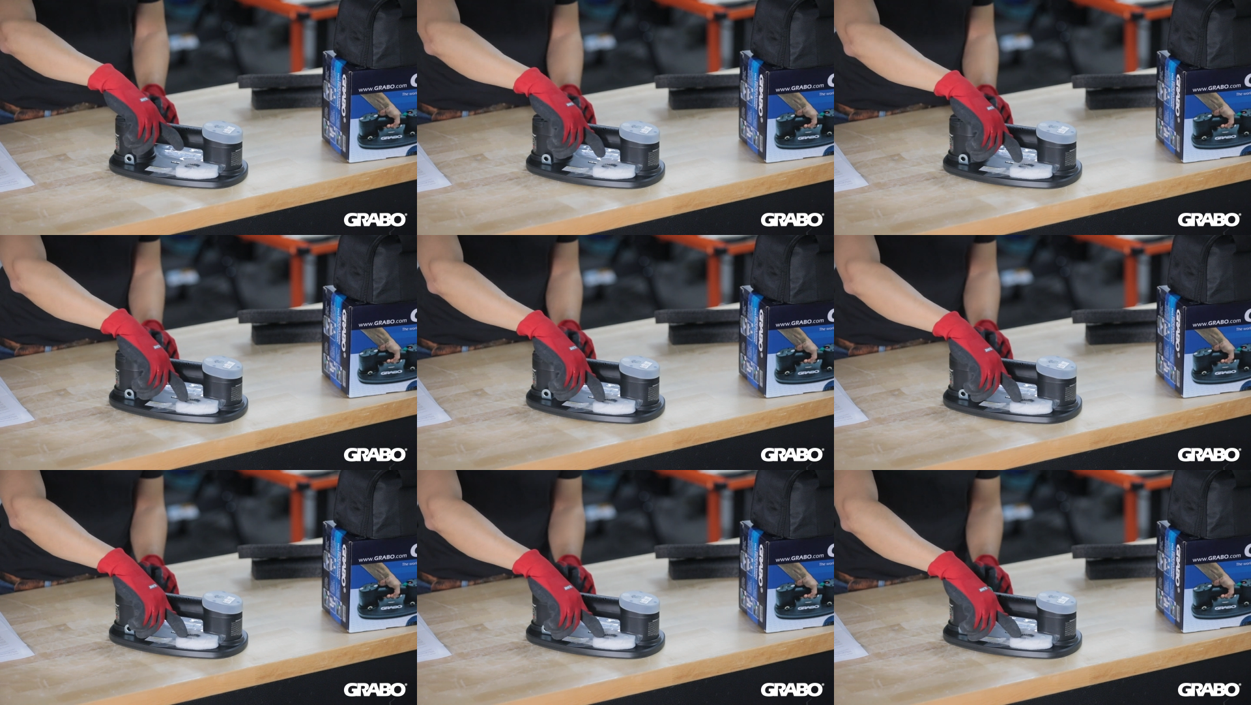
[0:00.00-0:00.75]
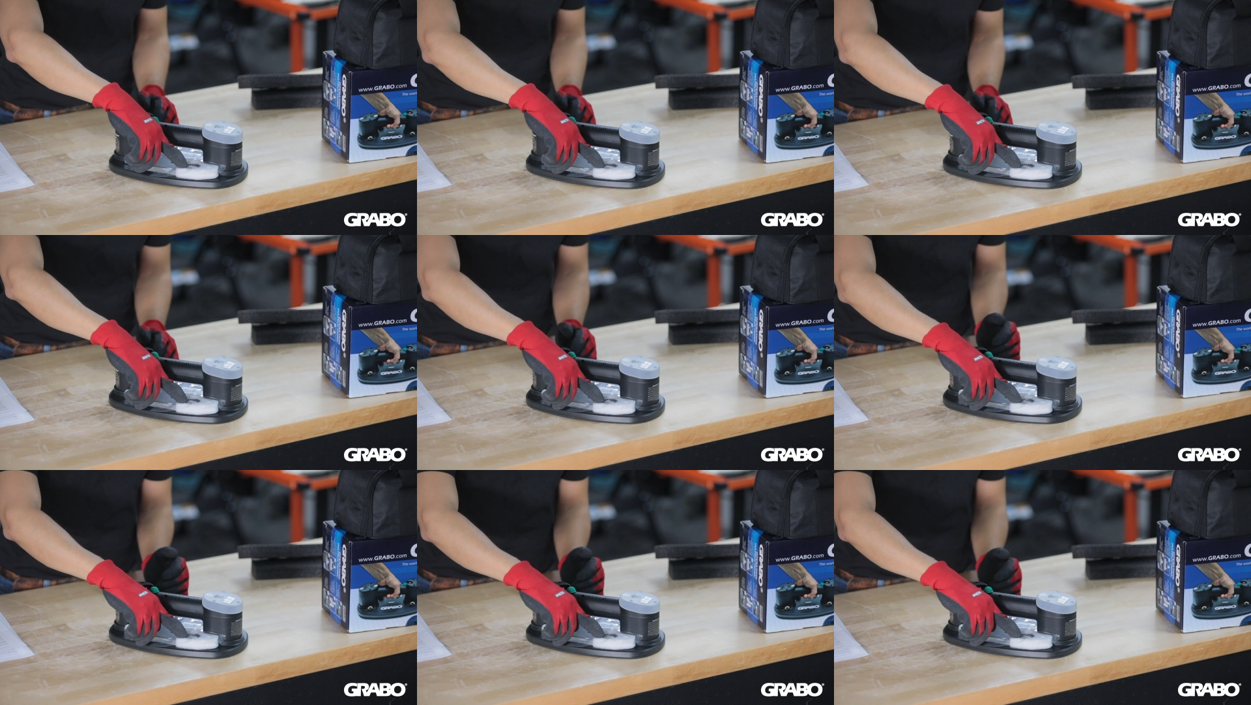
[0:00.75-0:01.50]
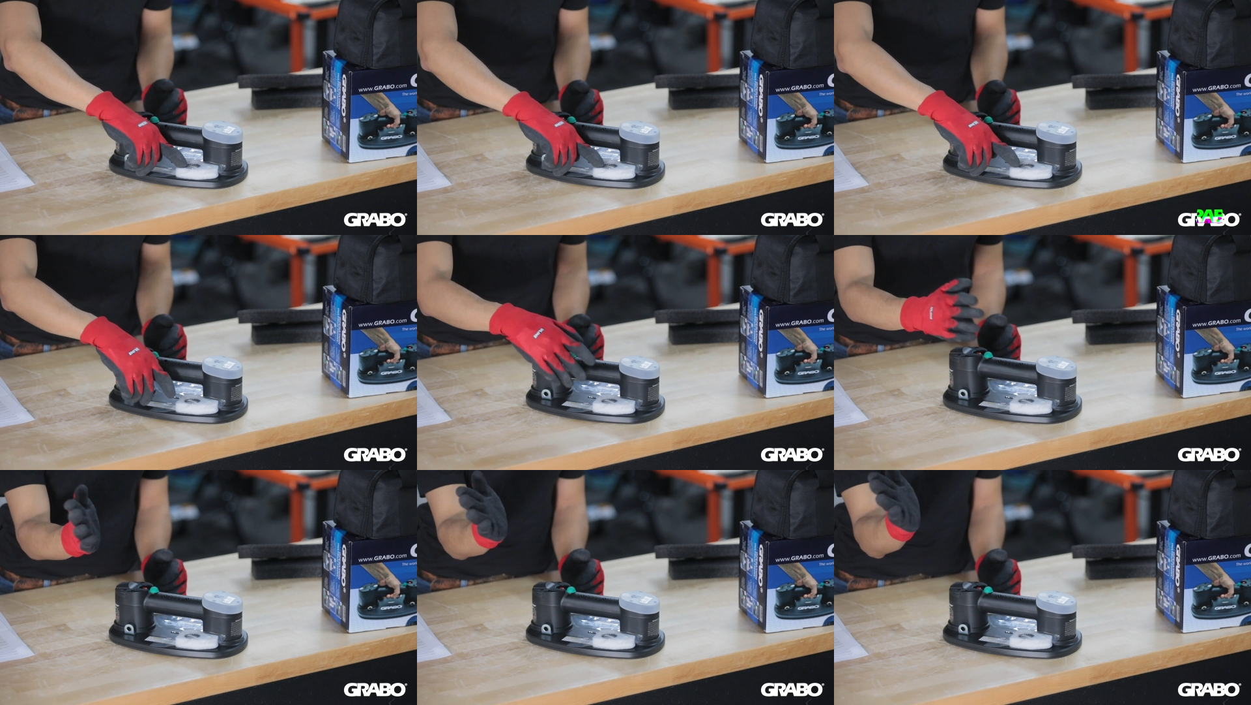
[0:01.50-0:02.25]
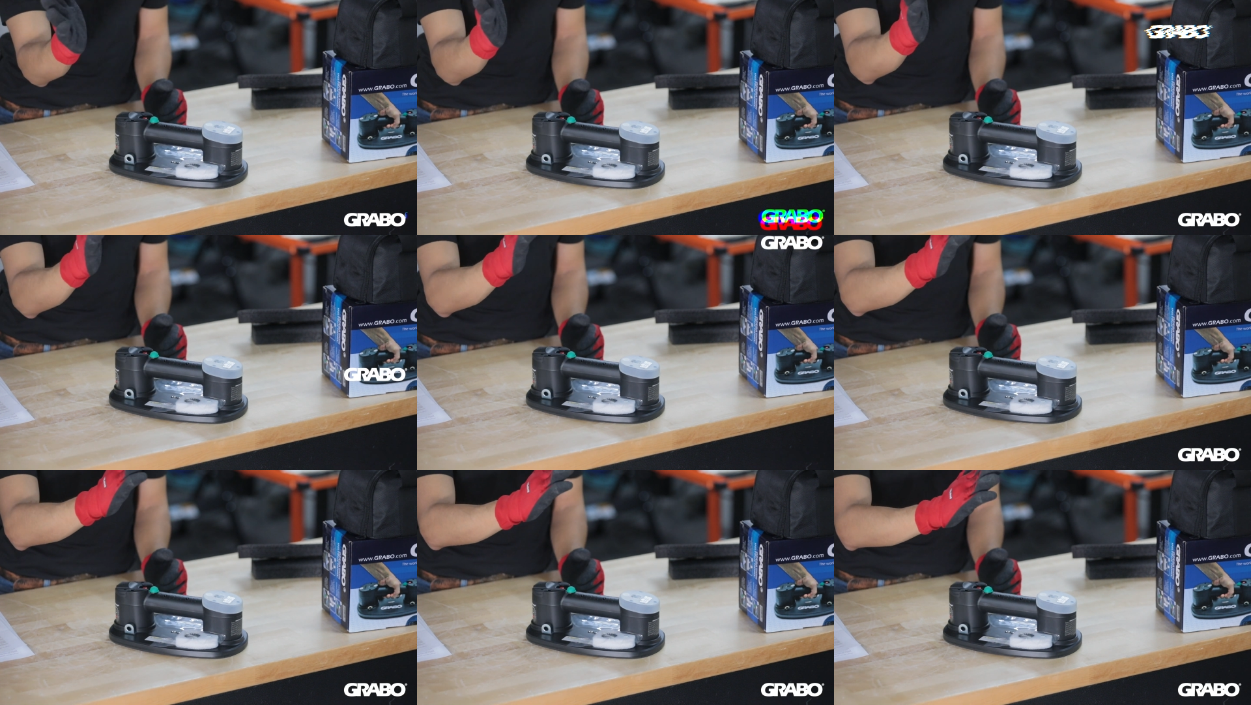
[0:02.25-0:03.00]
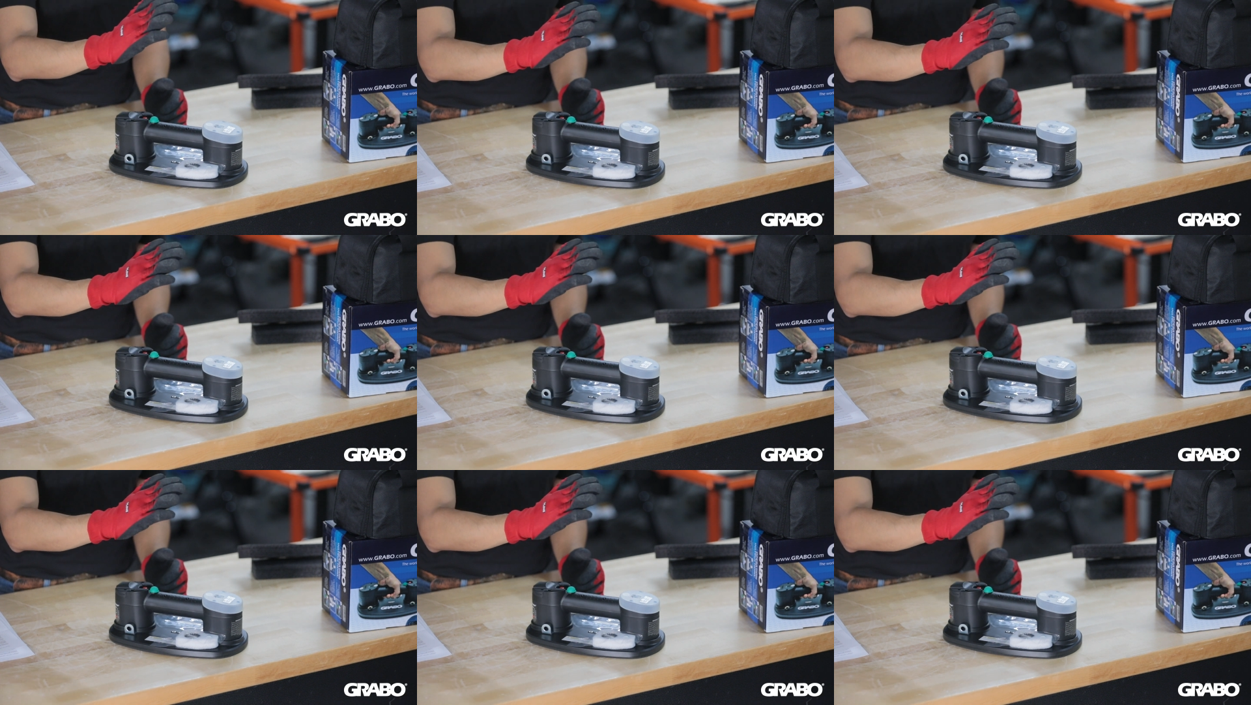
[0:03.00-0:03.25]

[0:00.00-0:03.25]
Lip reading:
No face is visible, so there are no lips to read.